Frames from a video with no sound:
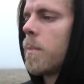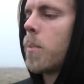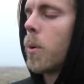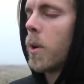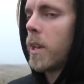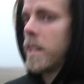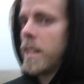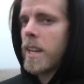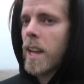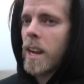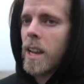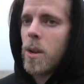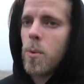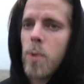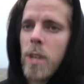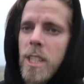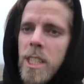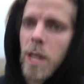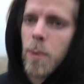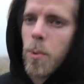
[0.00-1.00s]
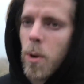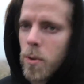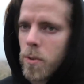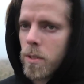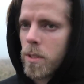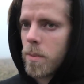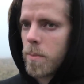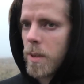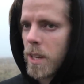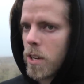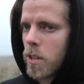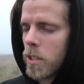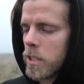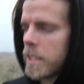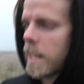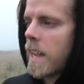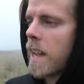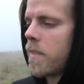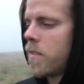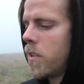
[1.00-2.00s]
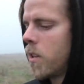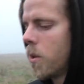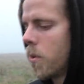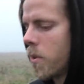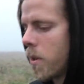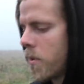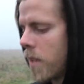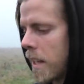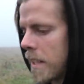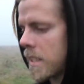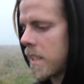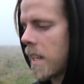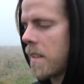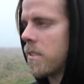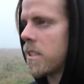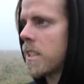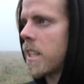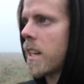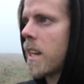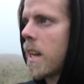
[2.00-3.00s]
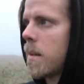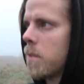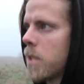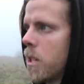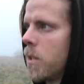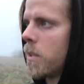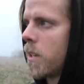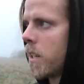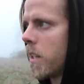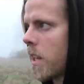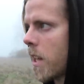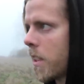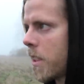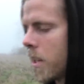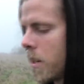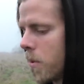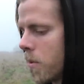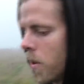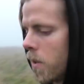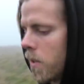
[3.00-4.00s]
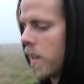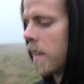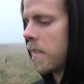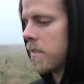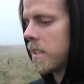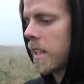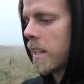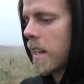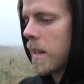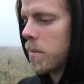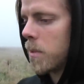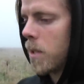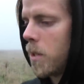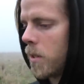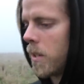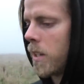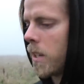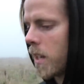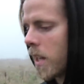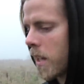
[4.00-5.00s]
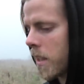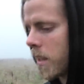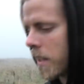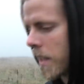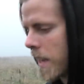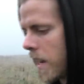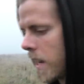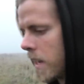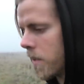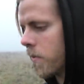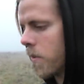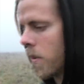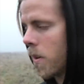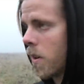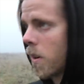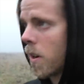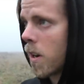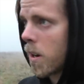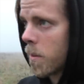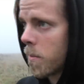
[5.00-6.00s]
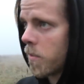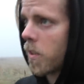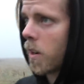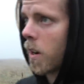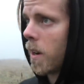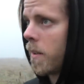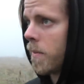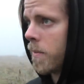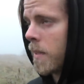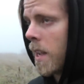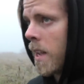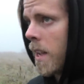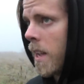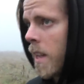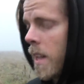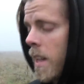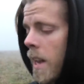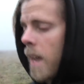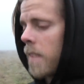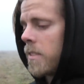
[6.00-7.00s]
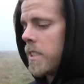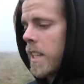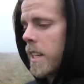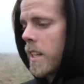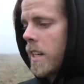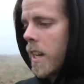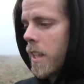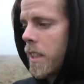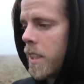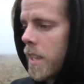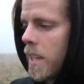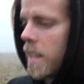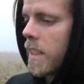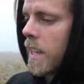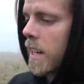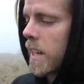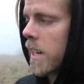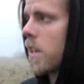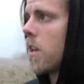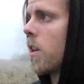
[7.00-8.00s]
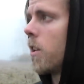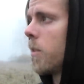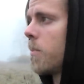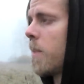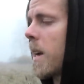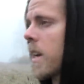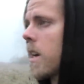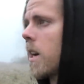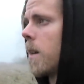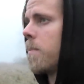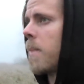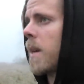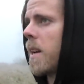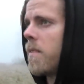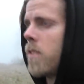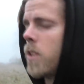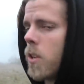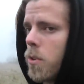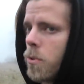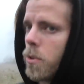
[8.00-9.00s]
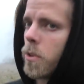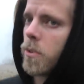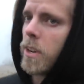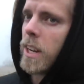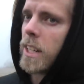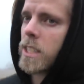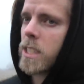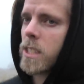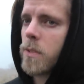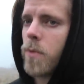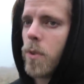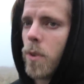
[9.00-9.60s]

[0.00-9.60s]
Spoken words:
politically, which I won't, because I have no regrets. I've said absolutely nothing wrong. I've said absolutely nothing hateful or harmful. I've said nothing that I can't back up. I have no regrets